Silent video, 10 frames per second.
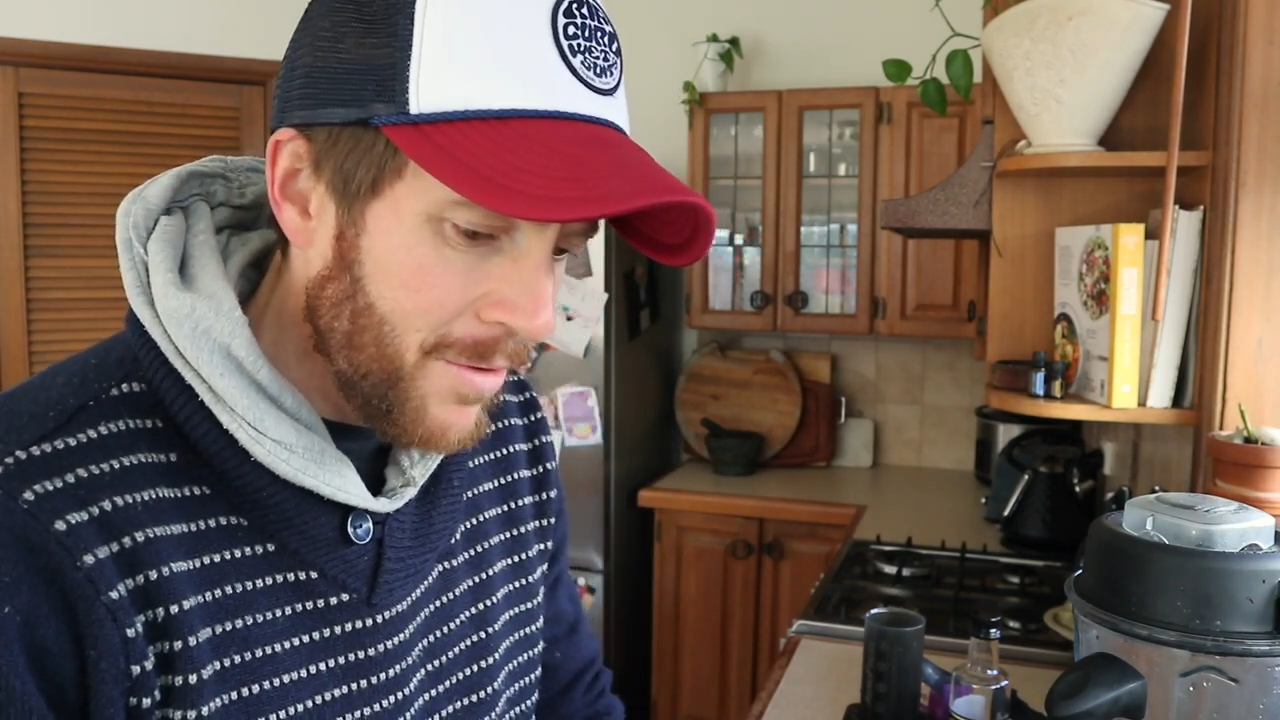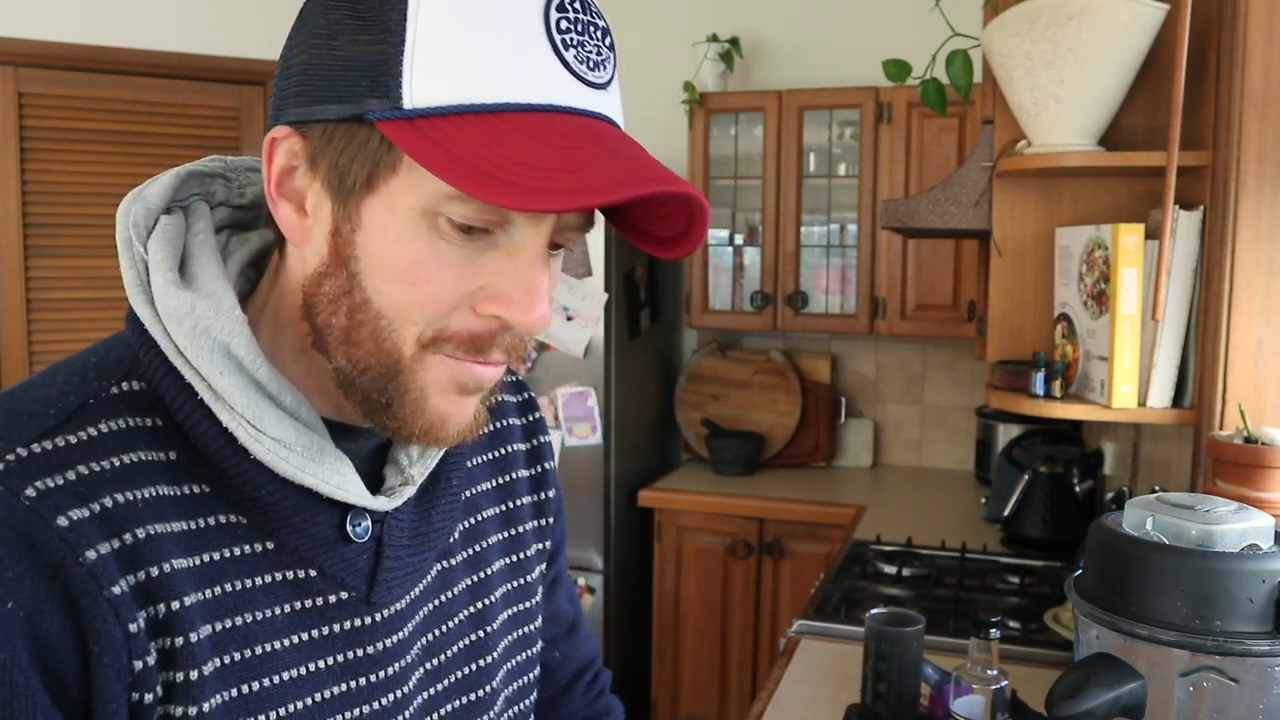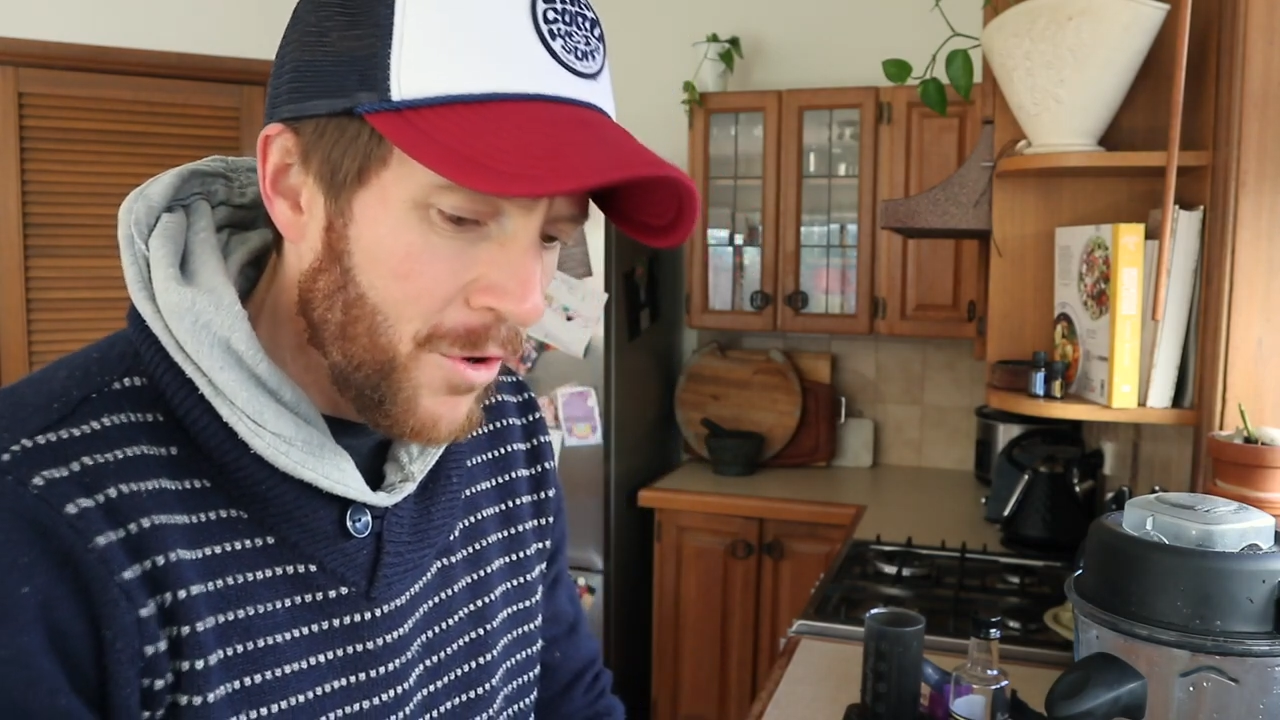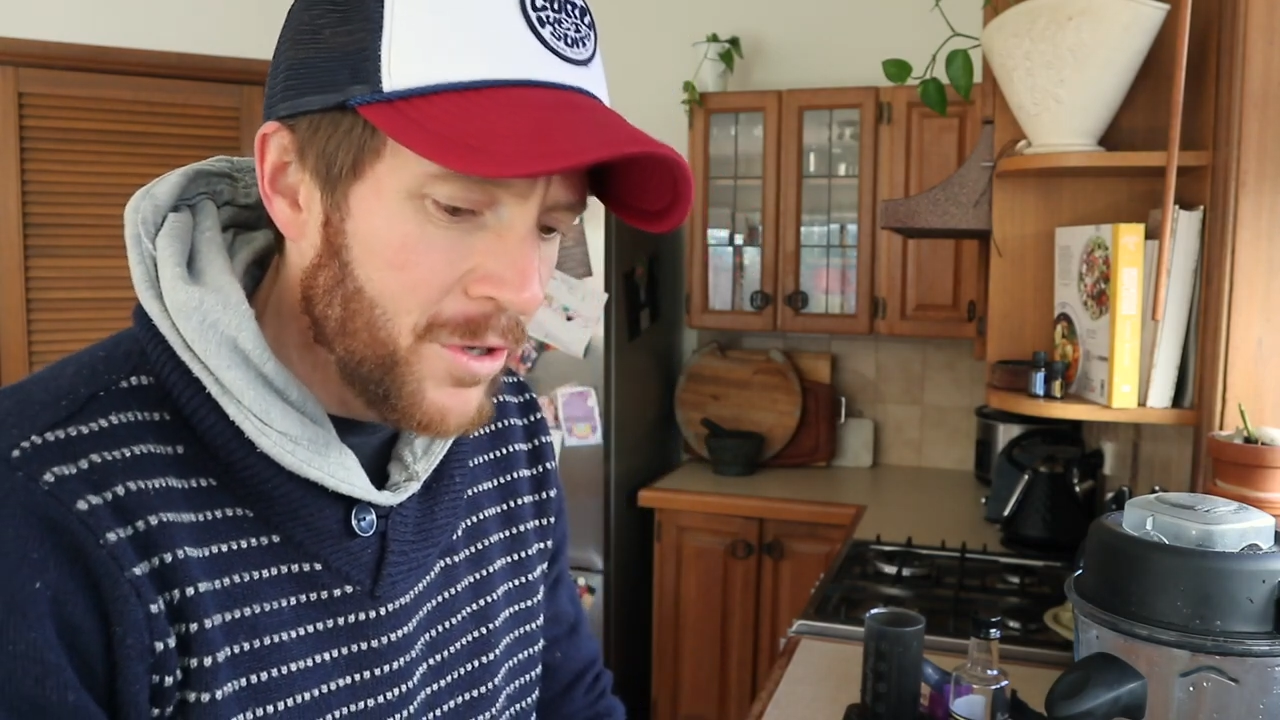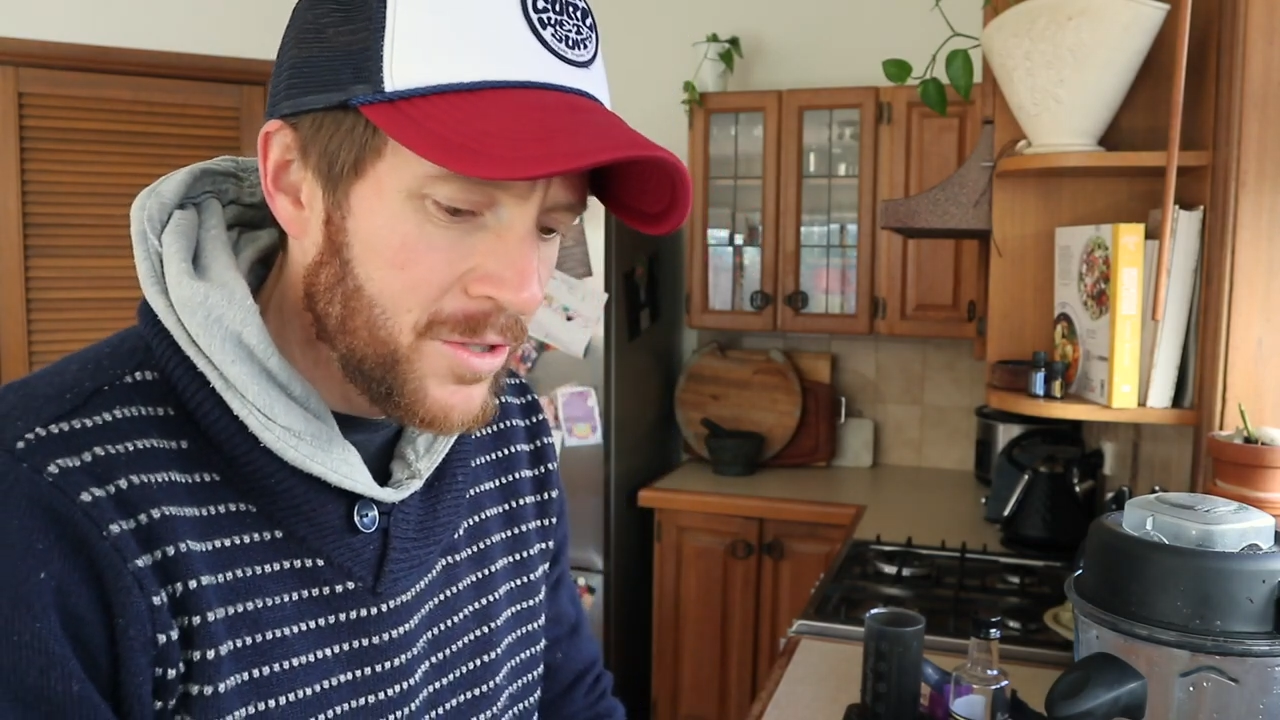
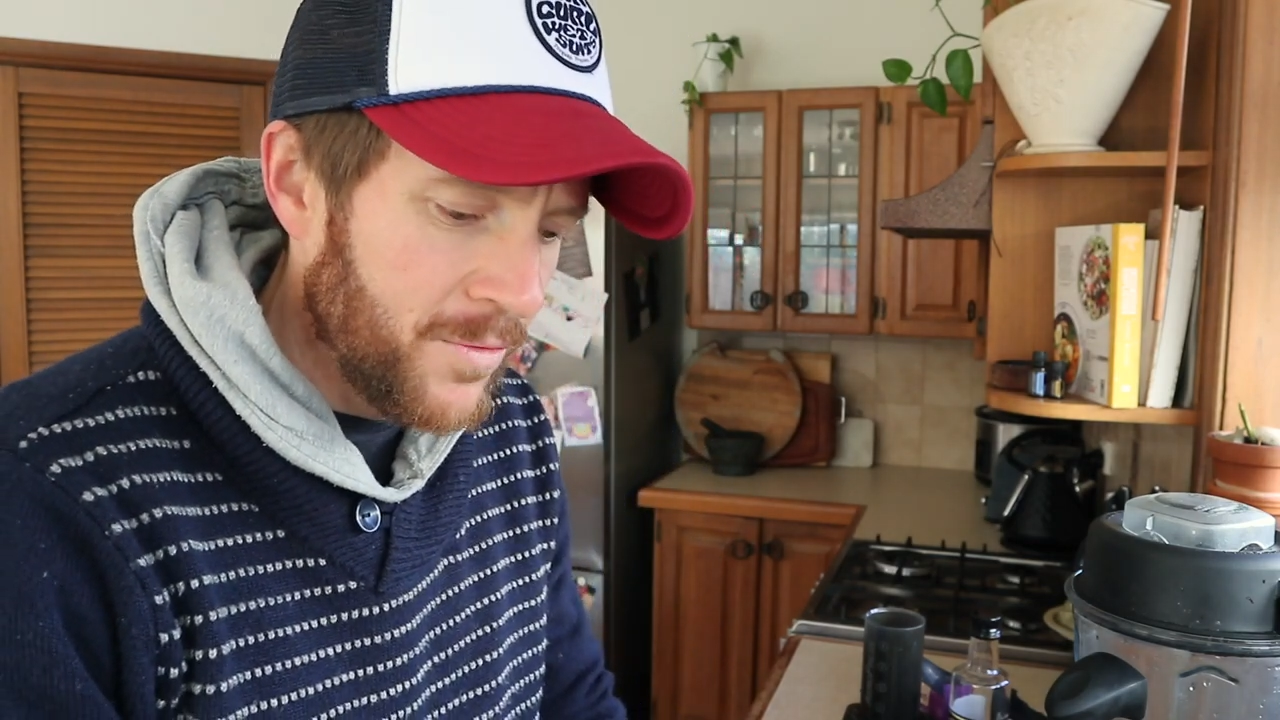first